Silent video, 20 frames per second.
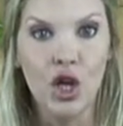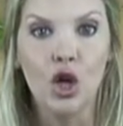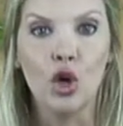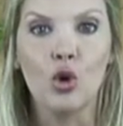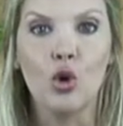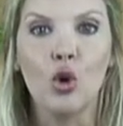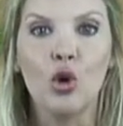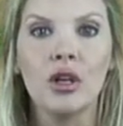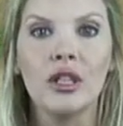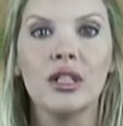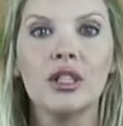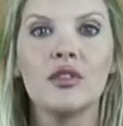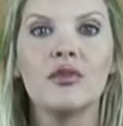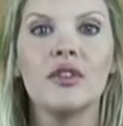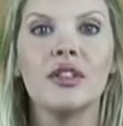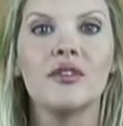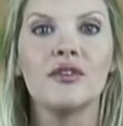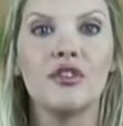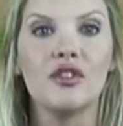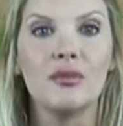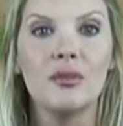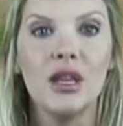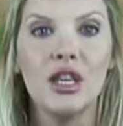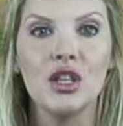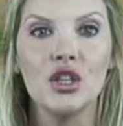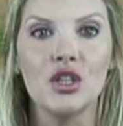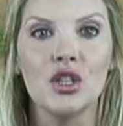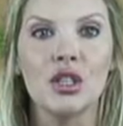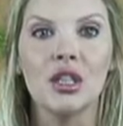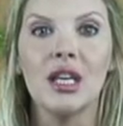According to the
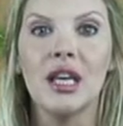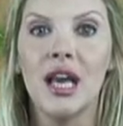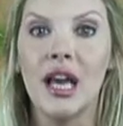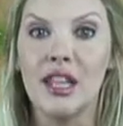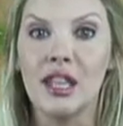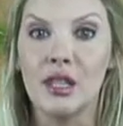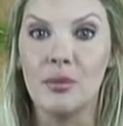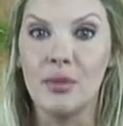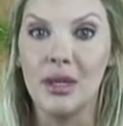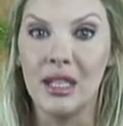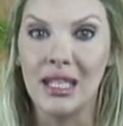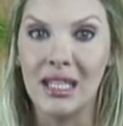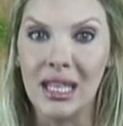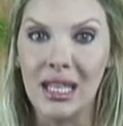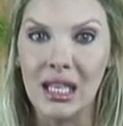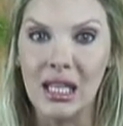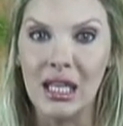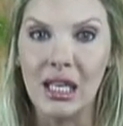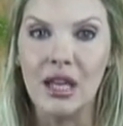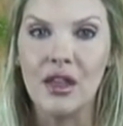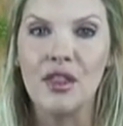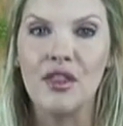information, at the beginning,